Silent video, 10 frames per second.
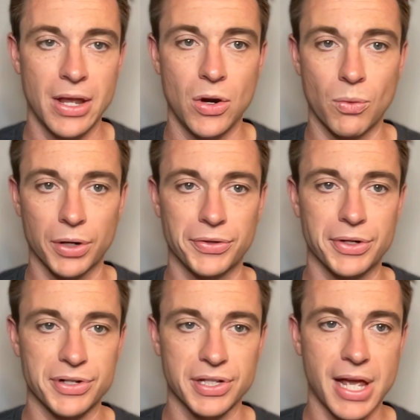Work through
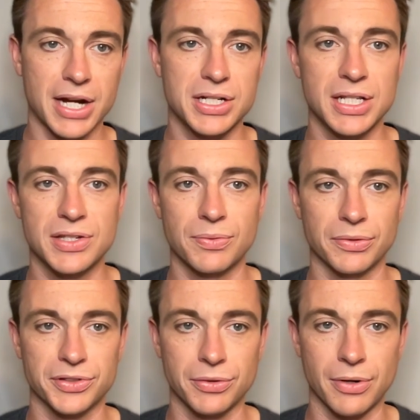your selections.
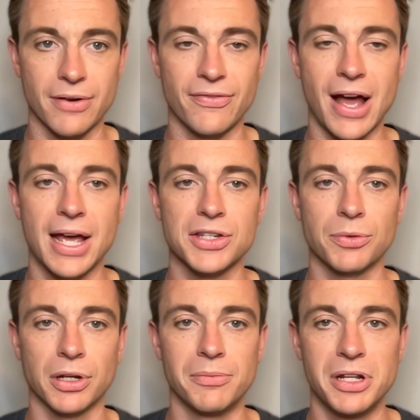We'll store our files.
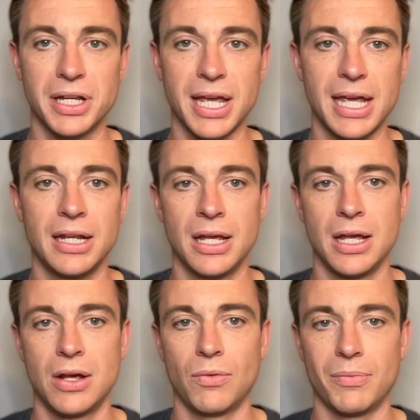We'll communicate.
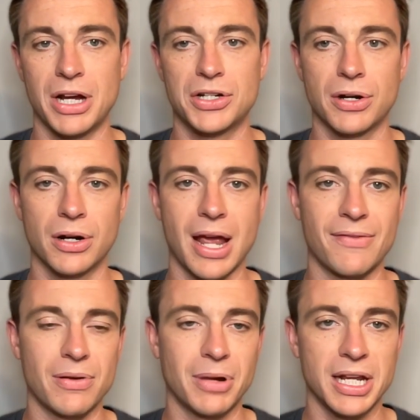We'll make sure
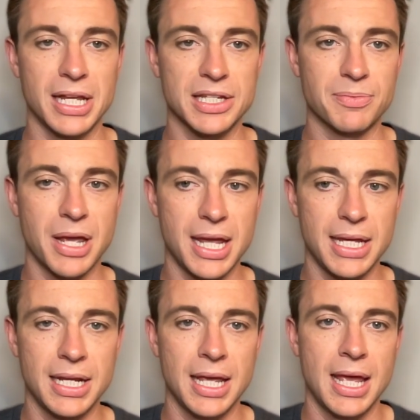everybody is
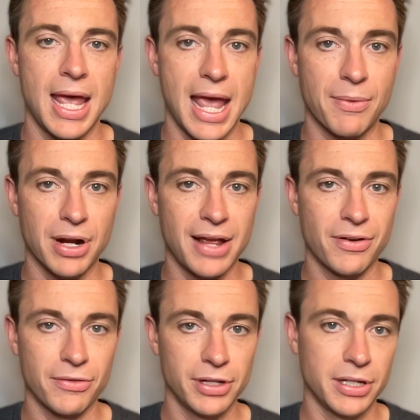paid and we're going to have
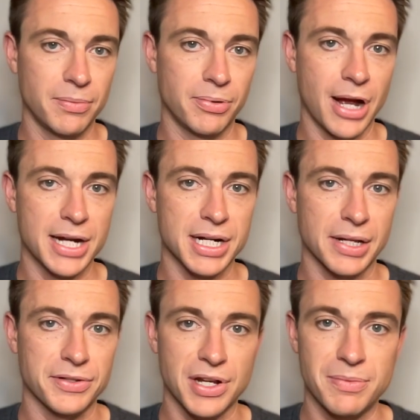a really good project.
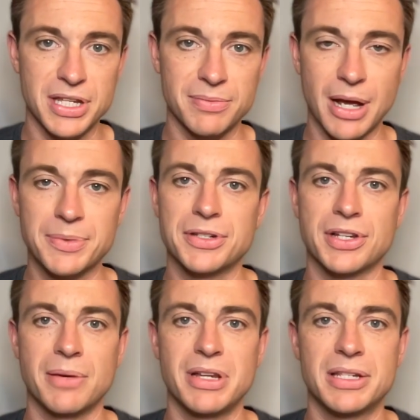There's going to be some ups, there's
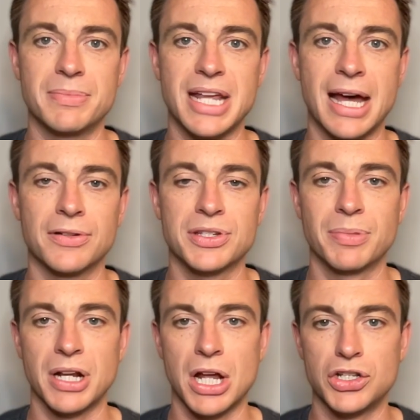going to be some downs,
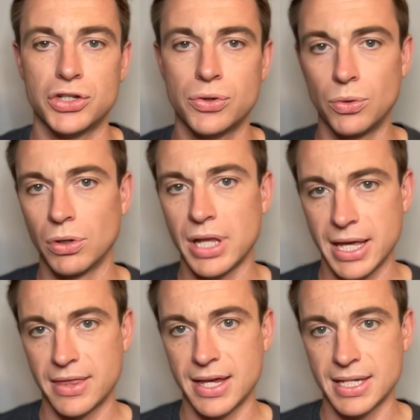but a tool
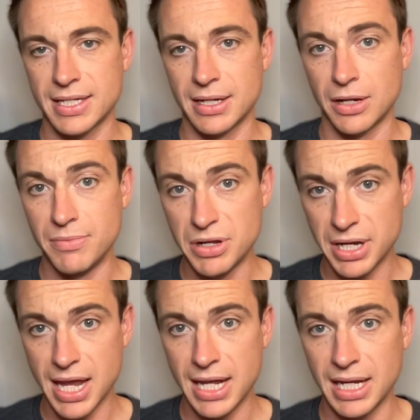like this and
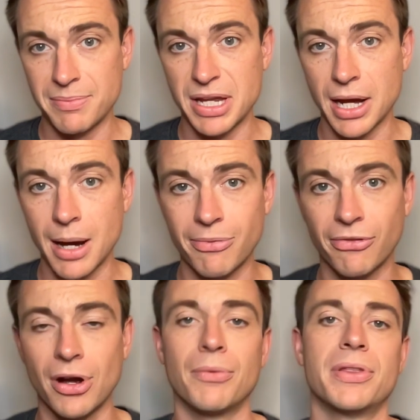communicating and being
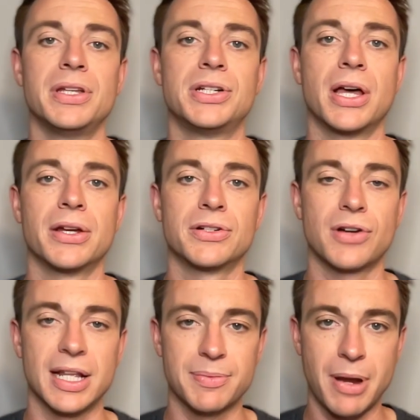upfront with each other,
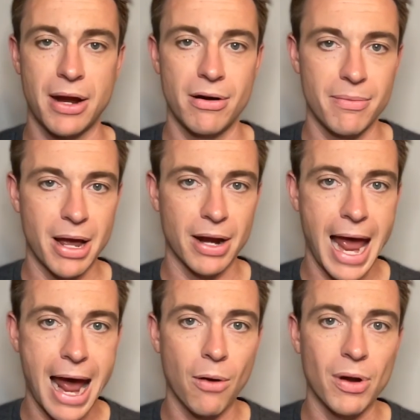transparent about
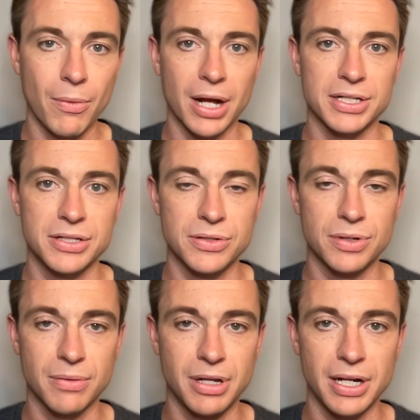how we want to
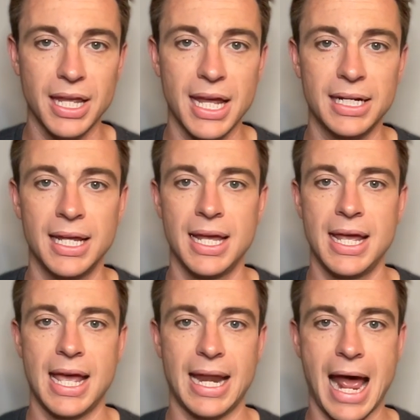communicate
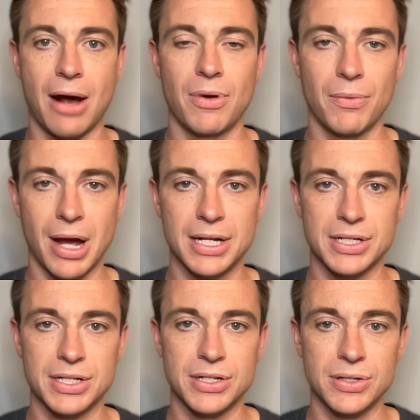and how we want
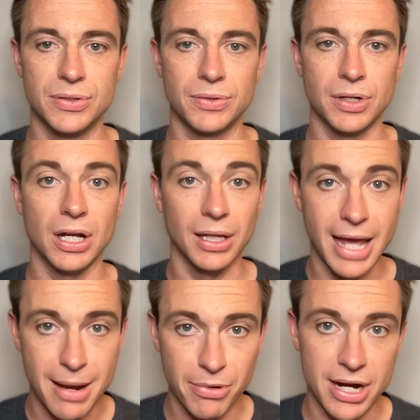to
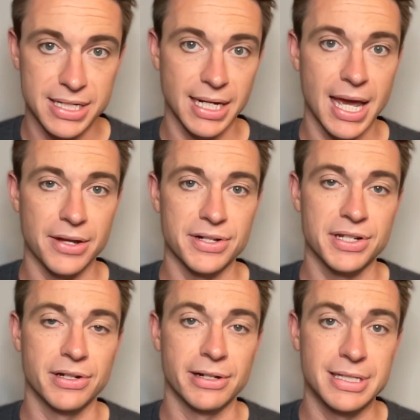collaborate together is
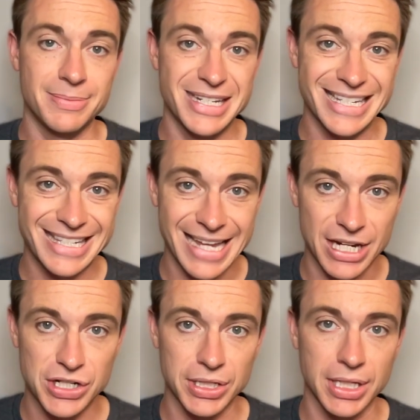going to be
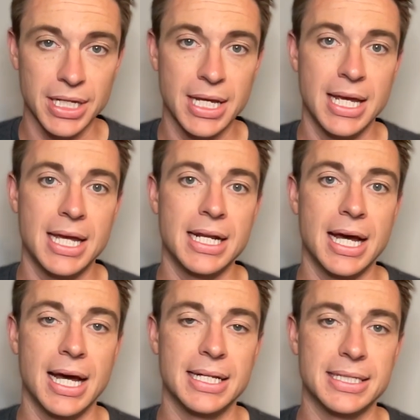essential
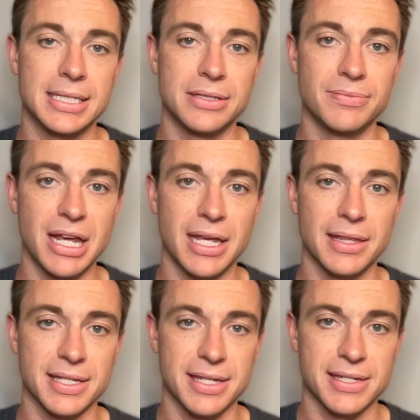uh, to
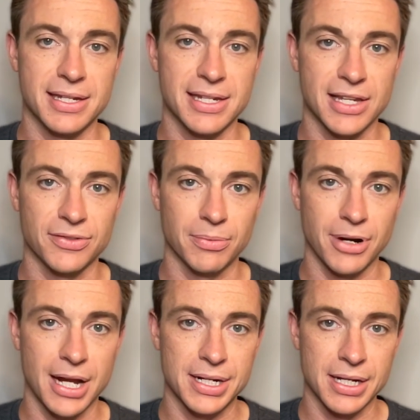making this a successful
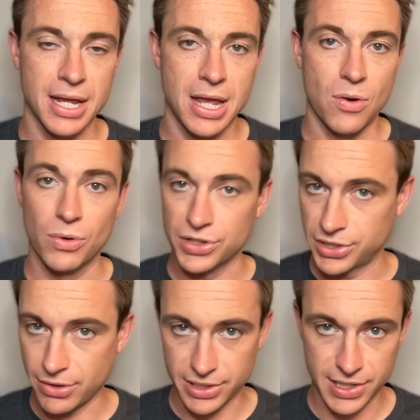project. We're
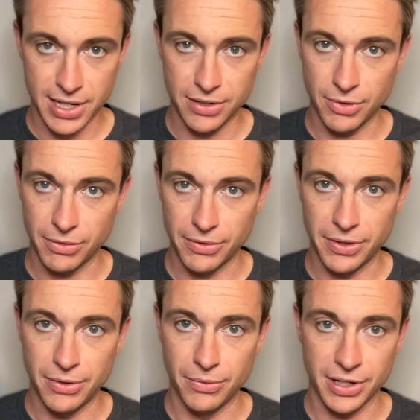so excited to work with
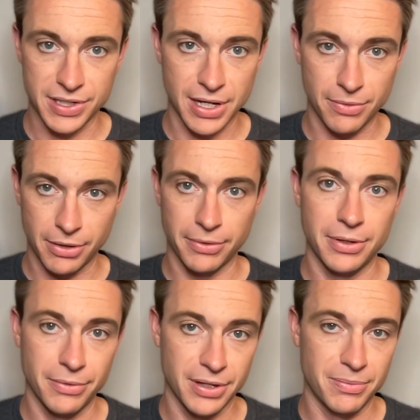you. We're excited to work with
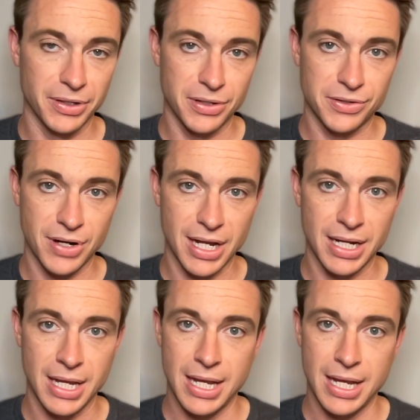you within Buildertrend.